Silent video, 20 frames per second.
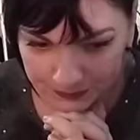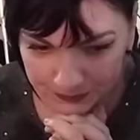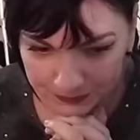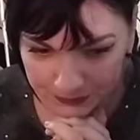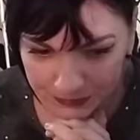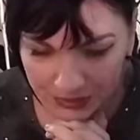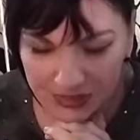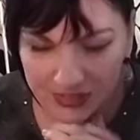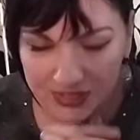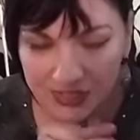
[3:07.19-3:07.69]

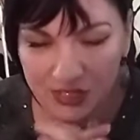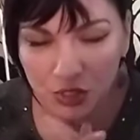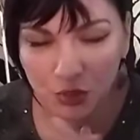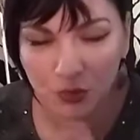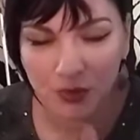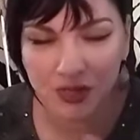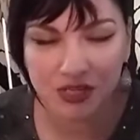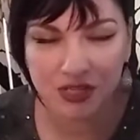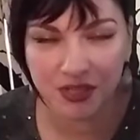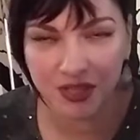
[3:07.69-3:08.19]
the
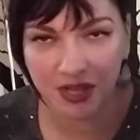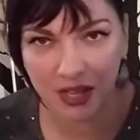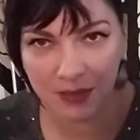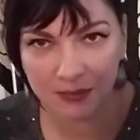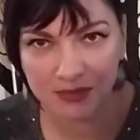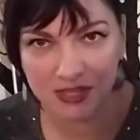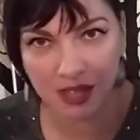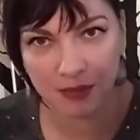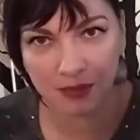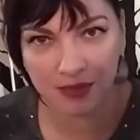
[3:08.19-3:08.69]
situation that I'm
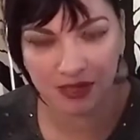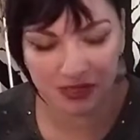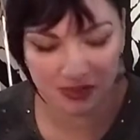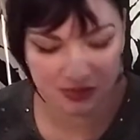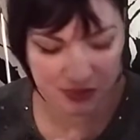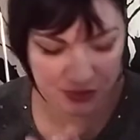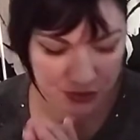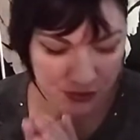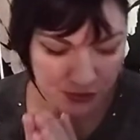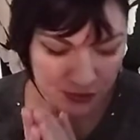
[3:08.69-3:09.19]
tapping
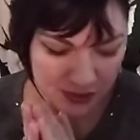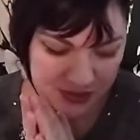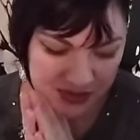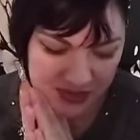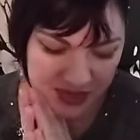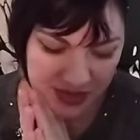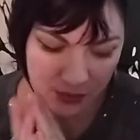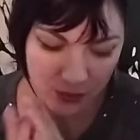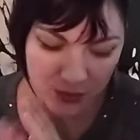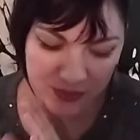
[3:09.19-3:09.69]
into is
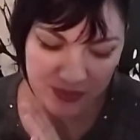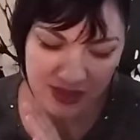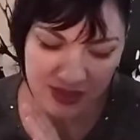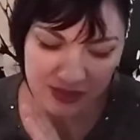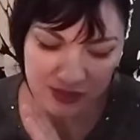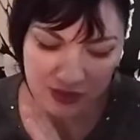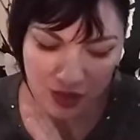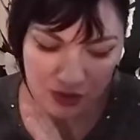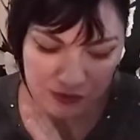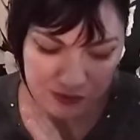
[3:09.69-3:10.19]
that with
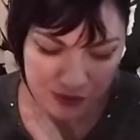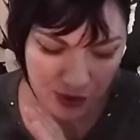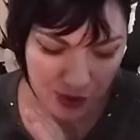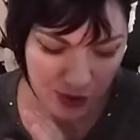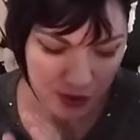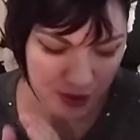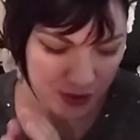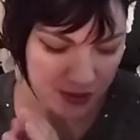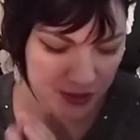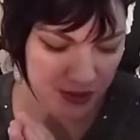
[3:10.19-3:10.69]
that love
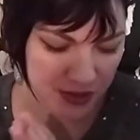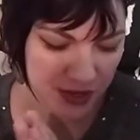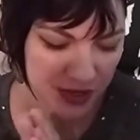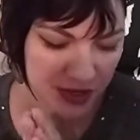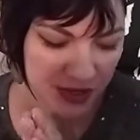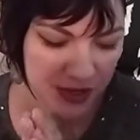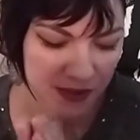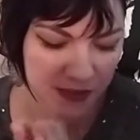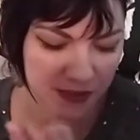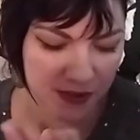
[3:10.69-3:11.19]
card,
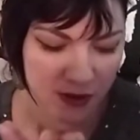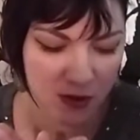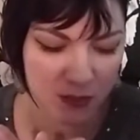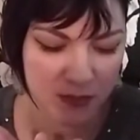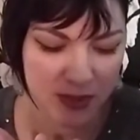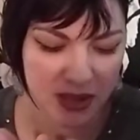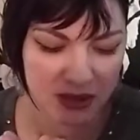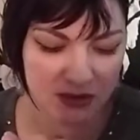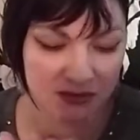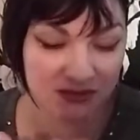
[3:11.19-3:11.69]
there
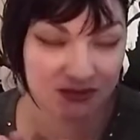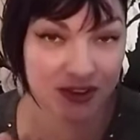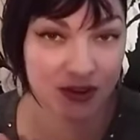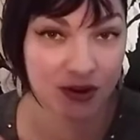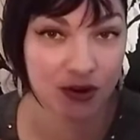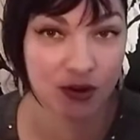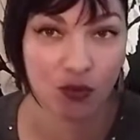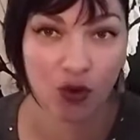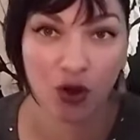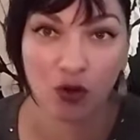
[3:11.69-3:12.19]
may
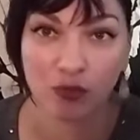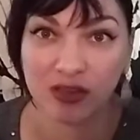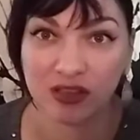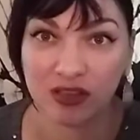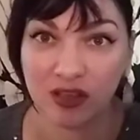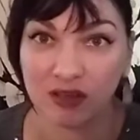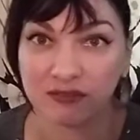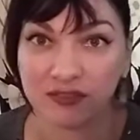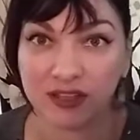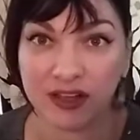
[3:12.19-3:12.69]
very well be
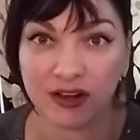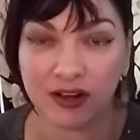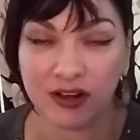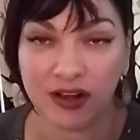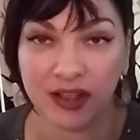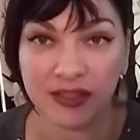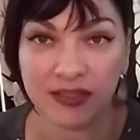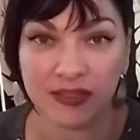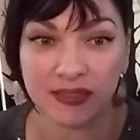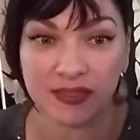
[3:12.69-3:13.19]
love there,
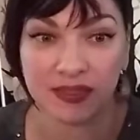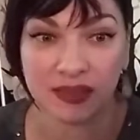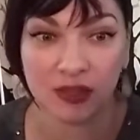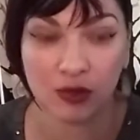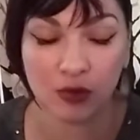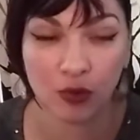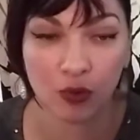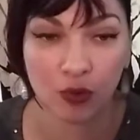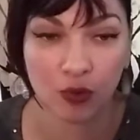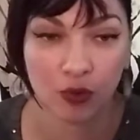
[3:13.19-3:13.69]
and you
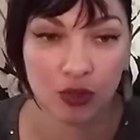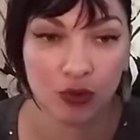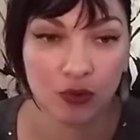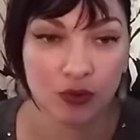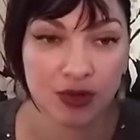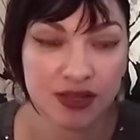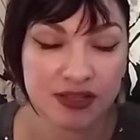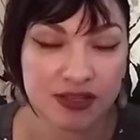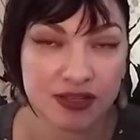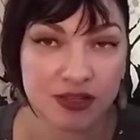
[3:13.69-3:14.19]
know, you
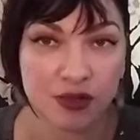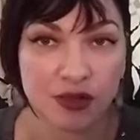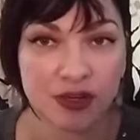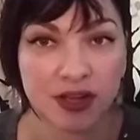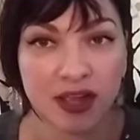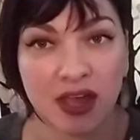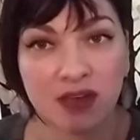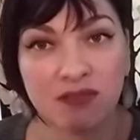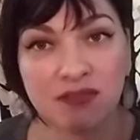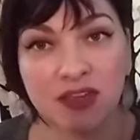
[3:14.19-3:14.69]
guys could
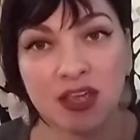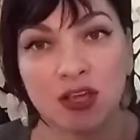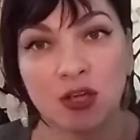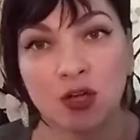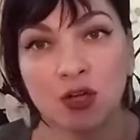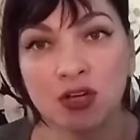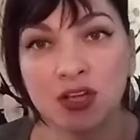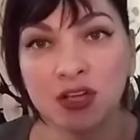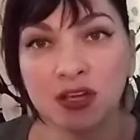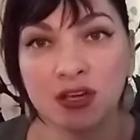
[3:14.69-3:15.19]
have a
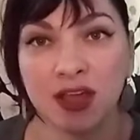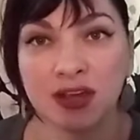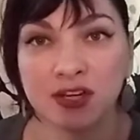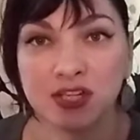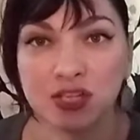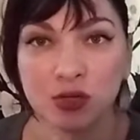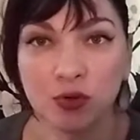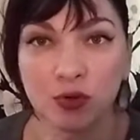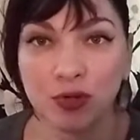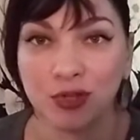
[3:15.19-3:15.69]
good
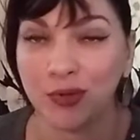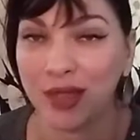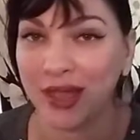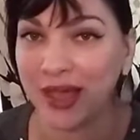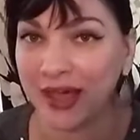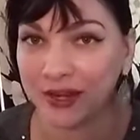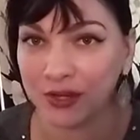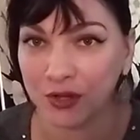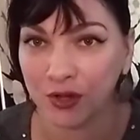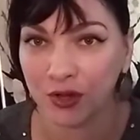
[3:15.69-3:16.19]
connection, or you
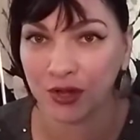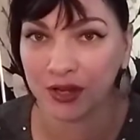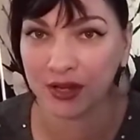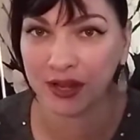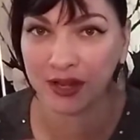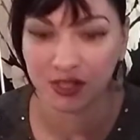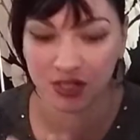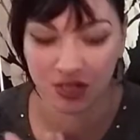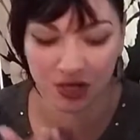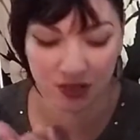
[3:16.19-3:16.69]
had a good
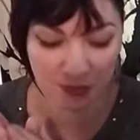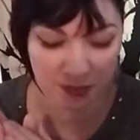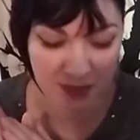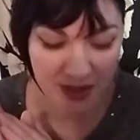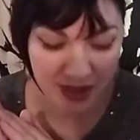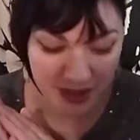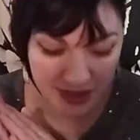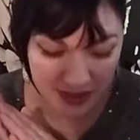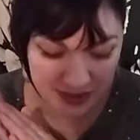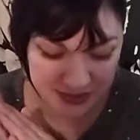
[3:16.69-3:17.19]
connection in the
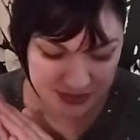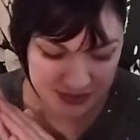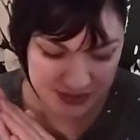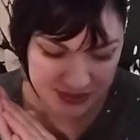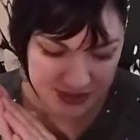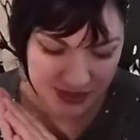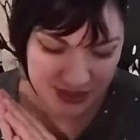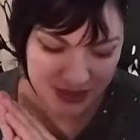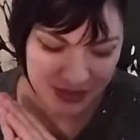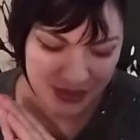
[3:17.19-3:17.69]
past,
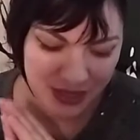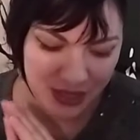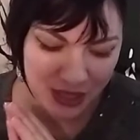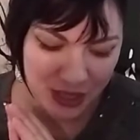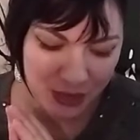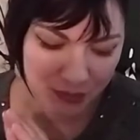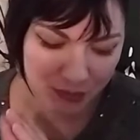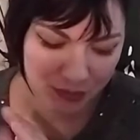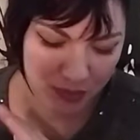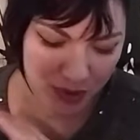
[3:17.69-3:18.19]

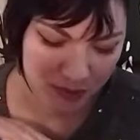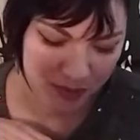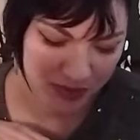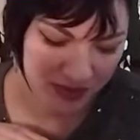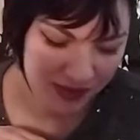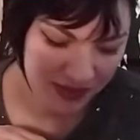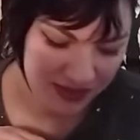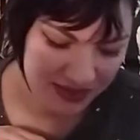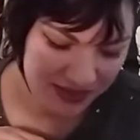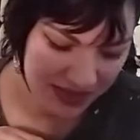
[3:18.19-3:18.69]
but
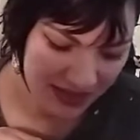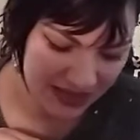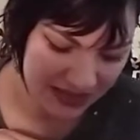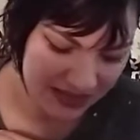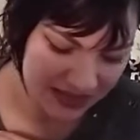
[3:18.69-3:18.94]
because that